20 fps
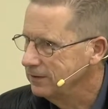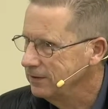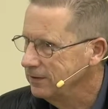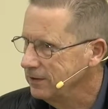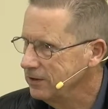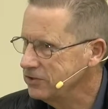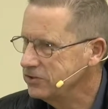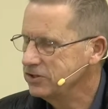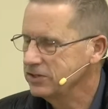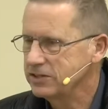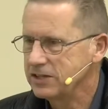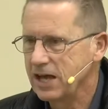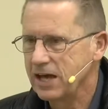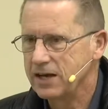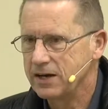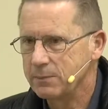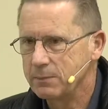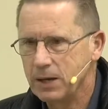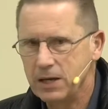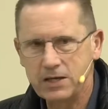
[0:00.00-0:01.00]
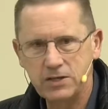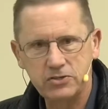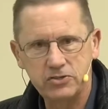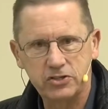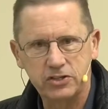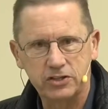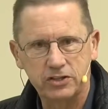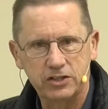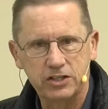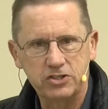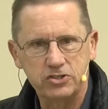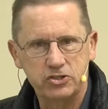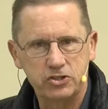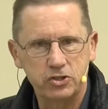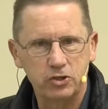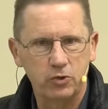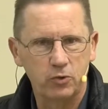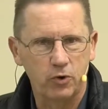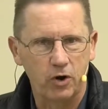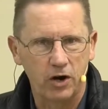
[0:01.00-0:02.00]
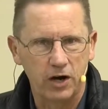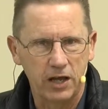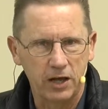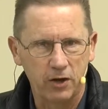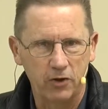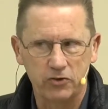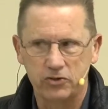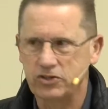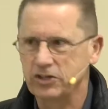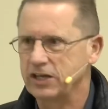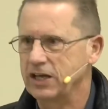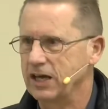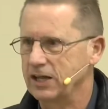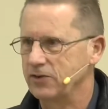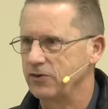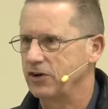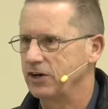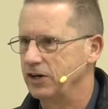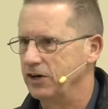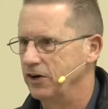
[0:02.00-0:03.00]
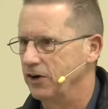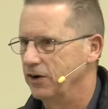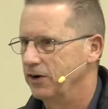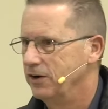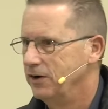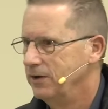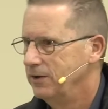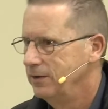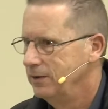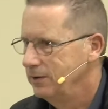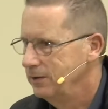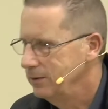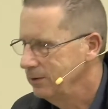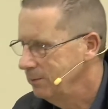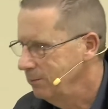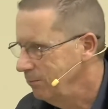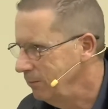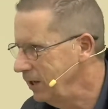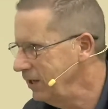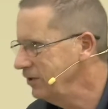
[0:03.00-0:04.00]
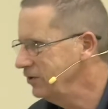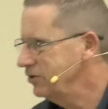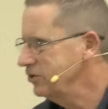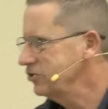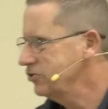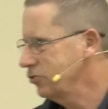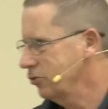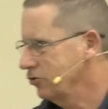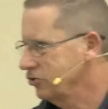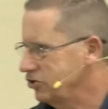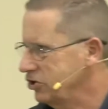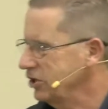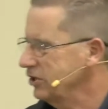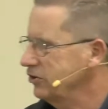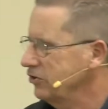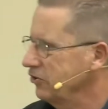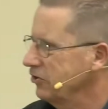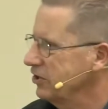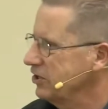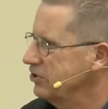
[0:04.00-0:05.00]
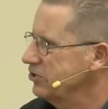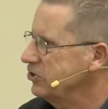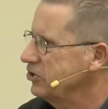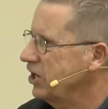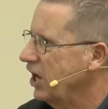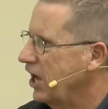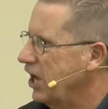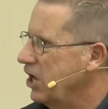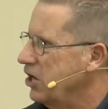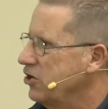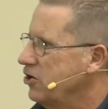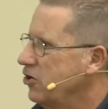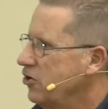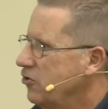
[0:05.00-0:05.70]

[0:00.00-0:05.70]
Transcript: Isn't it that amazing? These two are held together here meekness or gentleness and